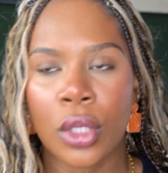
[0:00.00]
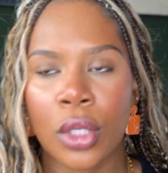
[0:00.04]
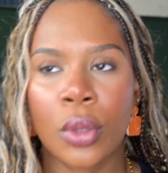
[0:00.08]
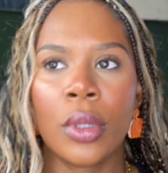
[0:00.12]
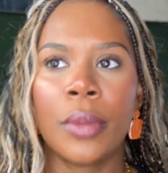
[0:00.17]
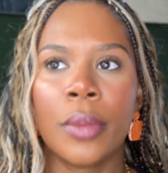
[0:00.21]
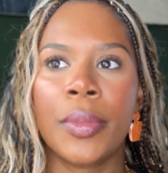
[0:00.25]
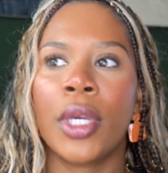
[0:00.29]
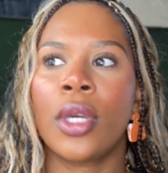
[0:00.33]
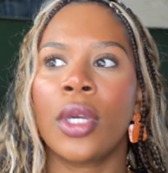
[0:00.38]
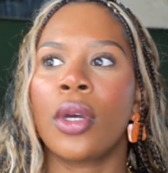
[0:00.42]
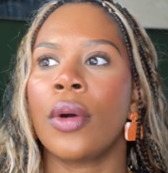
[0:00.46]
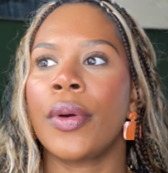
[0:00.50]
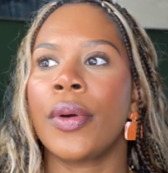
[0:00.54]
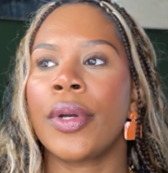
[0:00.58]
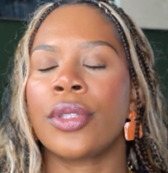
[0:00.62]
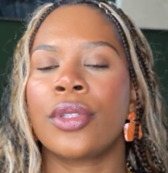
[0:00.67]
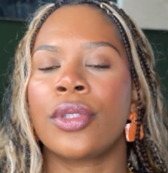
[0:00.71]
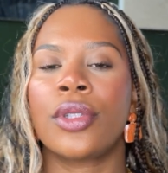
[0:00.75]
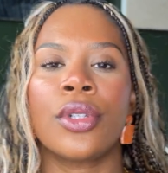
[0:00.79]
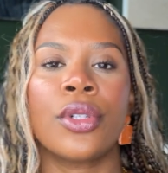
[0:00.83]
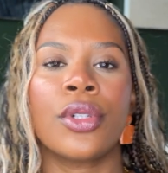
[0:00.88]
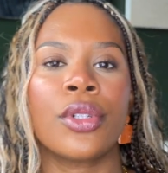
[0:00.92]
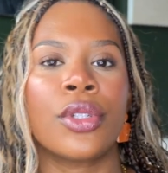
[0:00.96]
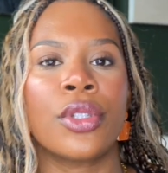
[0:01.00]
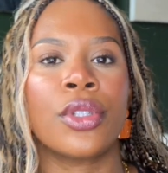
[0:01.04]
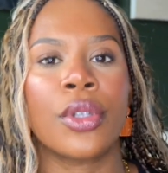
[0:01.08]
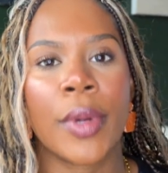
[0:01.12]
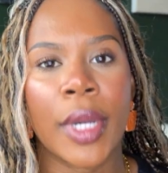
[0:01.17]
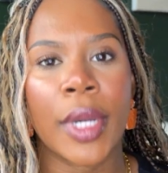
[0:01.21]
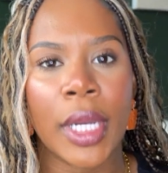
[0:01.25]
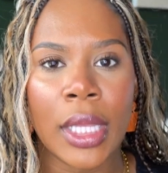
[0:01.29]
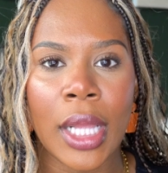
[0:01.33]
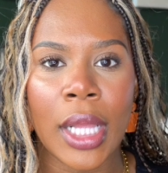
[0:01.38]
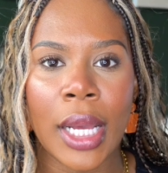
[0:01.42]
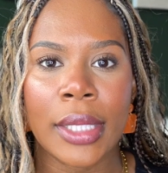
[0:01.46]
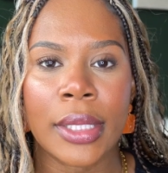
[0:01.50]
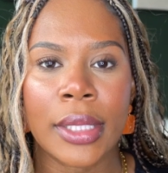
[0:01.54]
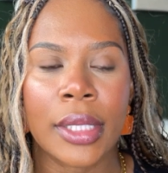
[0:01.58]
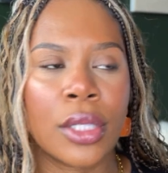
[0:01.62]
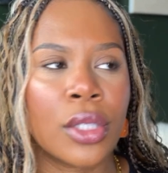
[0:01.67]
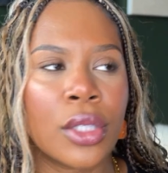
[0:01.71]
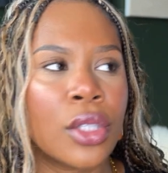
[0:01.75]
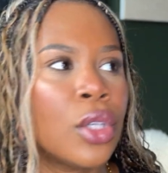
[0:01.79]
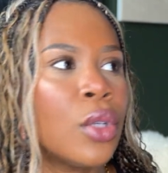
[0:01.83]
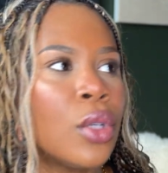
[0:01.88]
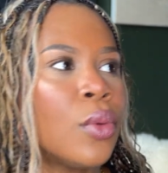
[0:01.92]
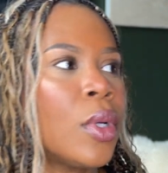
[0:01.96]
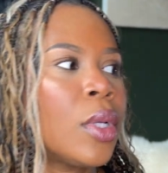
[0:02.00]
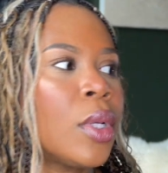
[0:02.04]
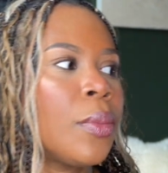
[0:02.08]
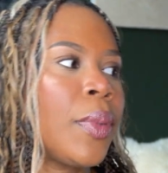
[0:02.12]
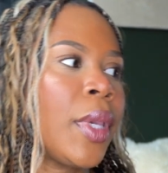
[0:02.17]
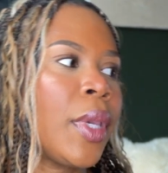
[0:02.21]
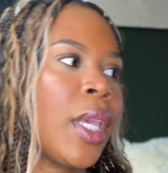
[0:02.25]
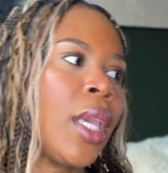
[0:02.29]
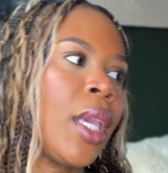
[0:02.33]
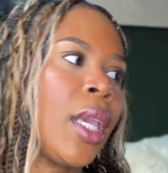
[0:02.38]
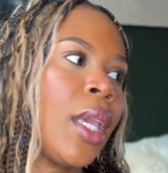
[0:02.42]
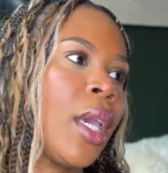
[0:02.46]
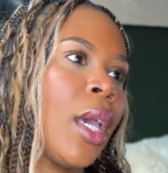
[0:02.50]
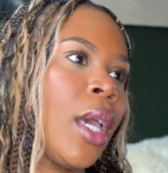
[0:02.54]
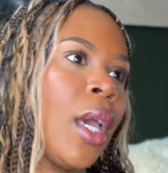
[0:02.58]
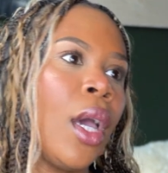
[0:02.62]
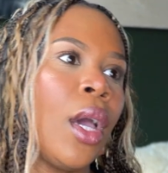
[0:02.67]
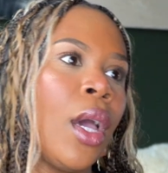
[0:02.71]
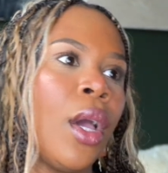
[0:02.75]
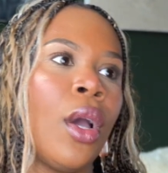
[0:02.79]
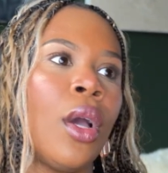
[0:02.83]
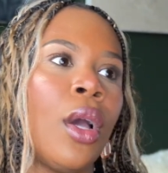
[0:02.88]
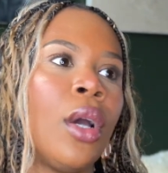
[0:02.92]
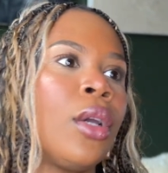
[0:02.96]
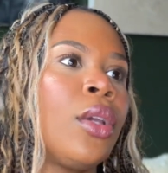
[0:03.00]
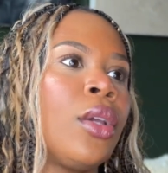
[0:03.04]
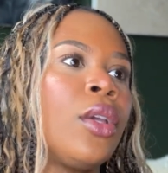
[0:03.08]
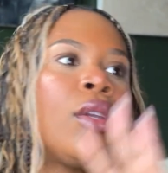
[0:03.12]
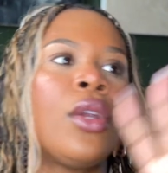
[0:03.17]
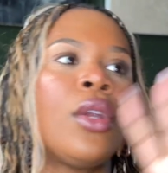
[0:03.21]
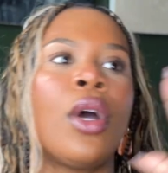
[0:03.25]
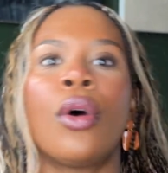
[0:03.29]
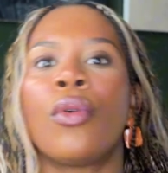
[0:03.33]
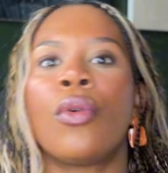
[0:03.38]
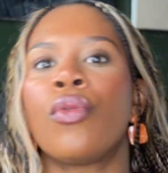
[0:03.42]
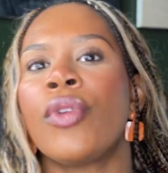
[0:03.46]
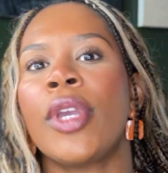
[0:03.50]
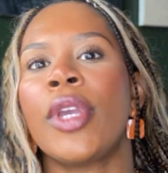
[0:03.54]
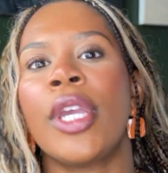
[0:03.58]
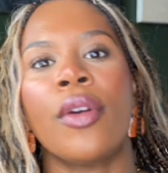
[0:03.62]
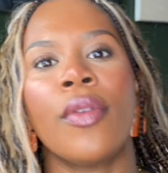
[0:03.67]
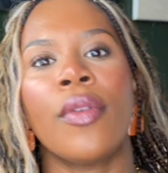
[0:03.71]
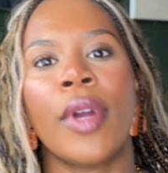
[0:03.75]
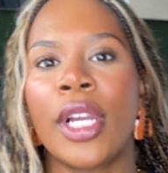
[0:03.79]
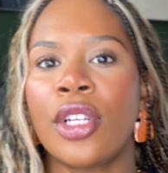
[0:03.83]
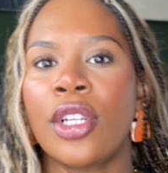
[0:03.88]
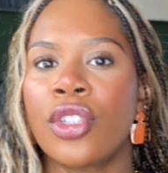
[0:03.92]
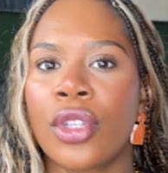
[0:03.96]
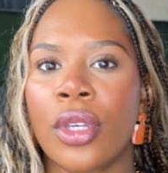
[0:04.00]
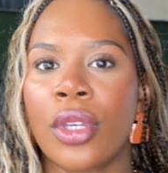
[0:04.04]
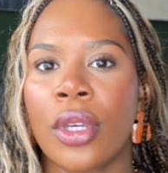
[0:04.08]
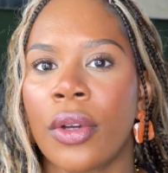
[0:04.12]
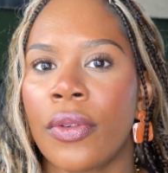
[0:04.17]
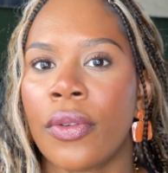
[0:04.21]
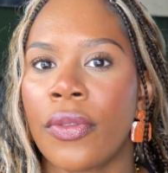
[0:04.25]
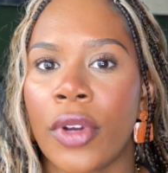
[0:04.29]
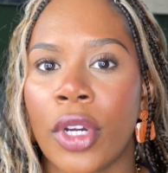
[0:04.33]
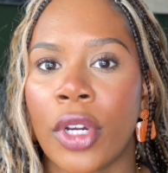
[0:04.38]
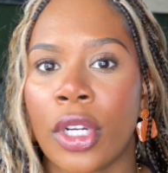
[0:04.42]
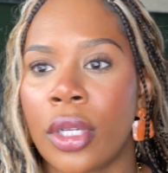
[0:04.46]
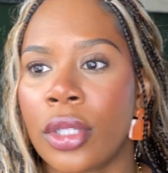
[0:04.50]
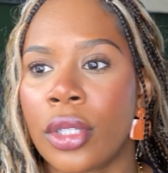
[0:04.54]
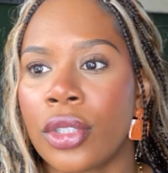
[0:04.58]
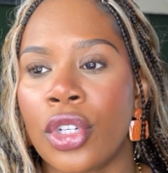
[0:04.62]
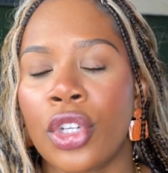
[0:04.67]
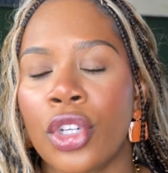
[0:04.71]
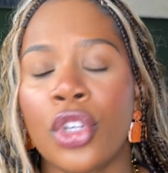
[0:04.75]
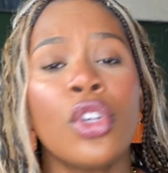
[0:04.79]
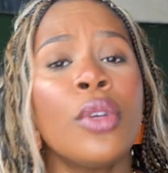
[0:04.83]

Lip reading: You would be going to your sewing classes. You would be, rearranging your furniture.